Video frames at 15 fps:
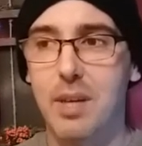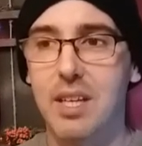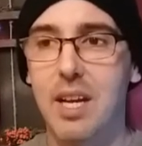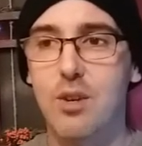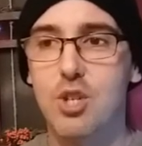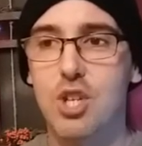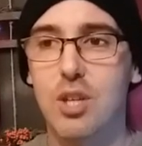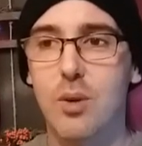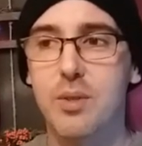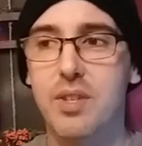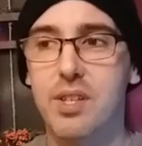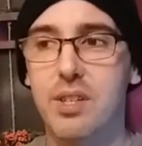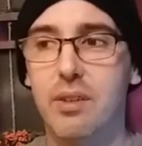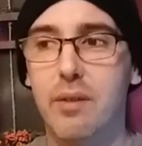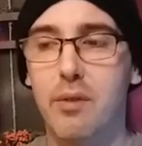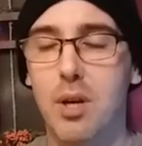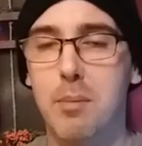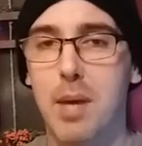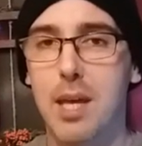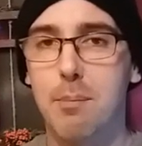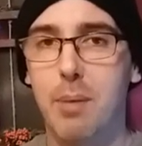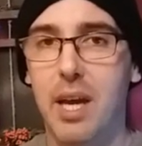Now, she knows the delivery
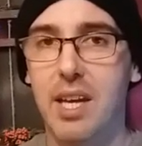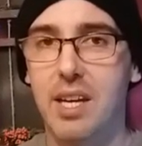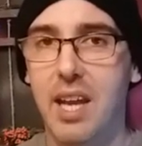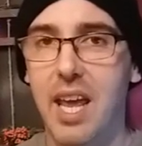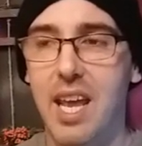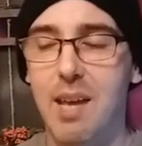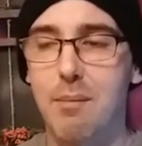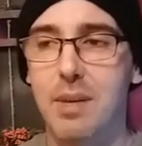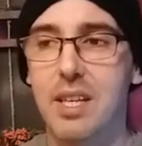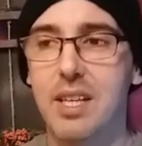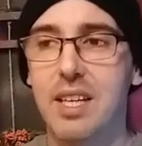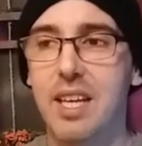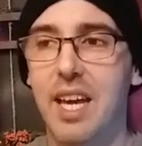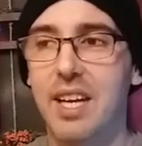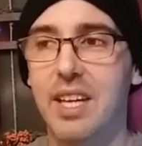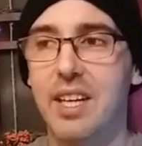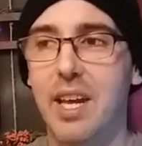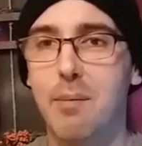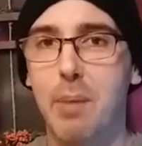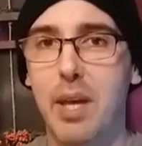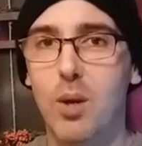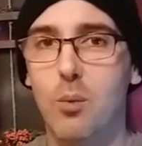man by name, and it
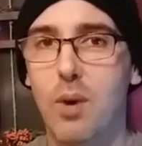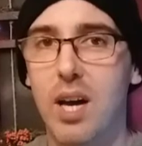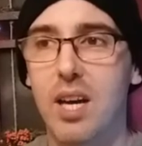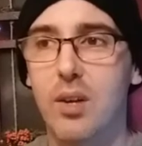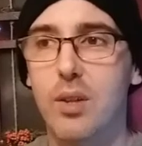had been a while.